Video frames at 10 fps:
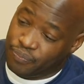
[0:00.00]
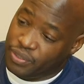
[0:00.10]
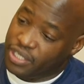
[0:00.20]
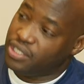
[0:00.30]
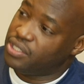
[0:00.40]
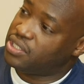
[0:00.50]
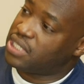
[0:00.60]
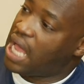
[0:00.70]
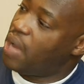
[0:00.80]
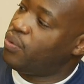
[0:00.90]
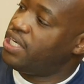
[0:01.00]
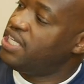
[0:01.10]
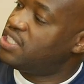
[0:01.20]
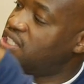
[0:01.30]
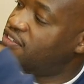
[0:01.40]
because I would
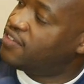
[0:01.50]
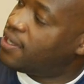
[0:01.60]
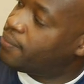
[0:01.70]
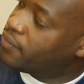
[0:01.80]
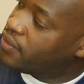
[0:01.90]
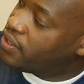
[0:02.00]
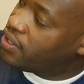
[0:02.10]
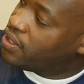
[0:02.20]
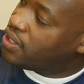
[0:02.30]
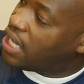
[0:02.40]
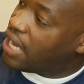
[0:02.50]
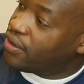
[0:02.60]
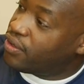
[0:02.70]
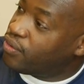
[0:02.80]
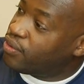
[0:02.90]
heat stuff up. I
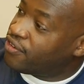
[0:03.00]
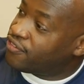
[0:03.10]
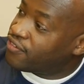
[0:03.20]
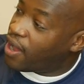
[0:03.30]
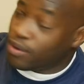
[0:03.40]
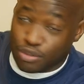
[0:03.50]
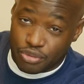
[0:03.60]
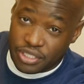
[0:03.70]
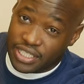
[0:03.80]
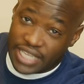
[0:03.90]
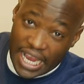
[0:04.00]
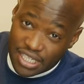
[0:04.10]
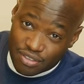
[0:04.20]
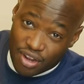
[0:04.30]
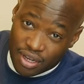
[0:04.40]
don't know if I was reading the
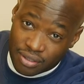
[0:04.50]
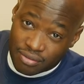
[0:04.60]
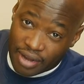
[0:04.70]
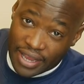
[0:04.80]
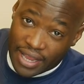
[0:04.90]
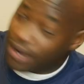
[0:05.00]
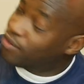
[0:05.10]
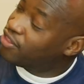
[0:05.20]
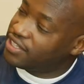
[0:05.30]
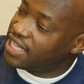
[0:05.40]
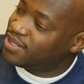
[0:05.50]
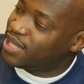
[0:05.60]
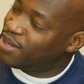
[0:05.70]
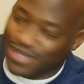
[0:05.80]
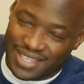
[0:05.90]
gauge wrong, right? I don't think that
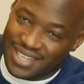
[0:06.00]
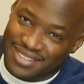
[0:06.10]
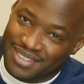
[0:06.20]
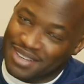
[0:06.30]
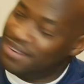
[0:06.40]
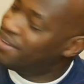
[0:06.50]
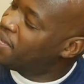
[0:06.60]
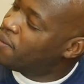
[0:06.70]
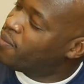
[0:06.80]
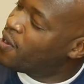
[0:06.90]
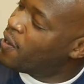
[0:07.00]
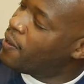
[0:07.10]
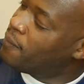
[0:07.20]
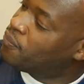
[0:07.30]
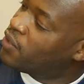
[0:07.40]
was the case though, no. But
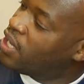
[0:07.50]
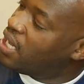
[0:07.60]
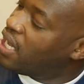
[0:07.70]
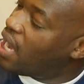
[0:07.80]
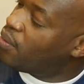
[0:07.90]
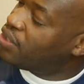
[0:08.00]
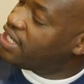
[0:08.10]
I would